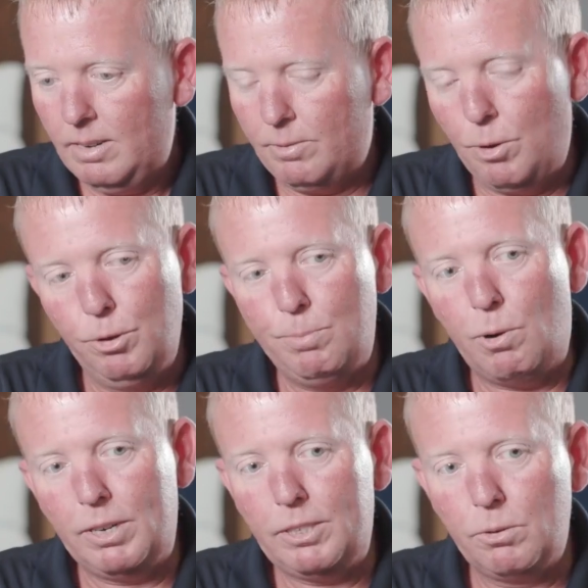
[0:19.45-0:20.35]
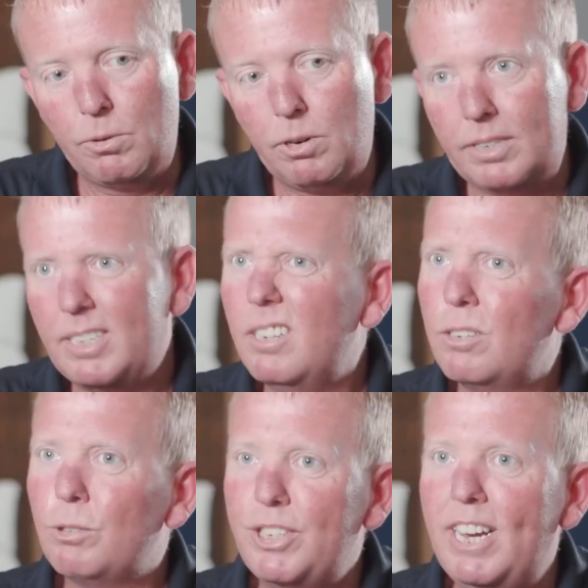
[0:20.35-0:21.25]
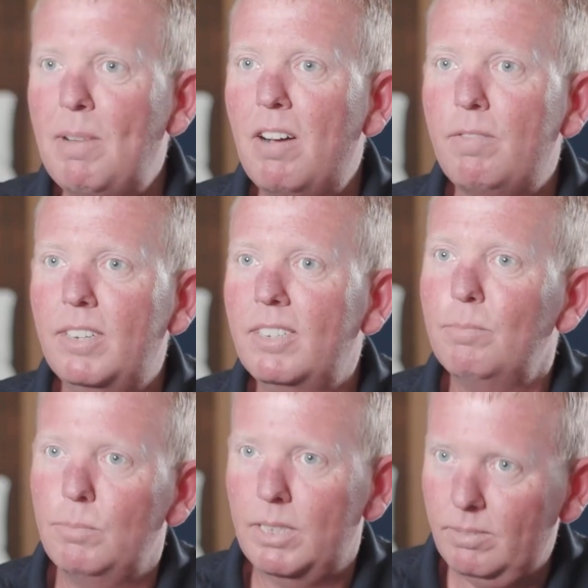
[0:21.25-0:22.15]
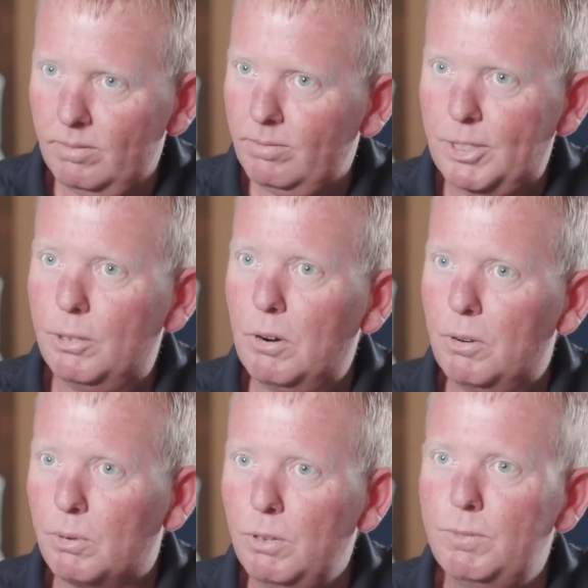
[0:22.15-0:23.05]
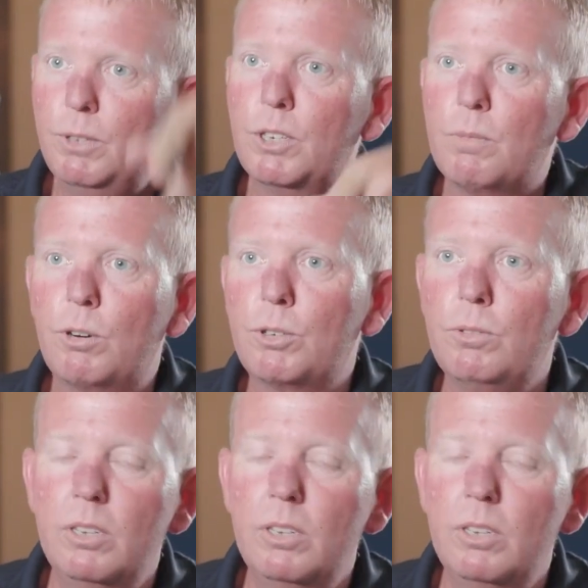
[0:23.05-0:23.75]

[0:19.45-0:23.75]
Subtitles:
I'll go through the party store. I see an Uncle Sam outfit, but still go to the roof, do the commercial.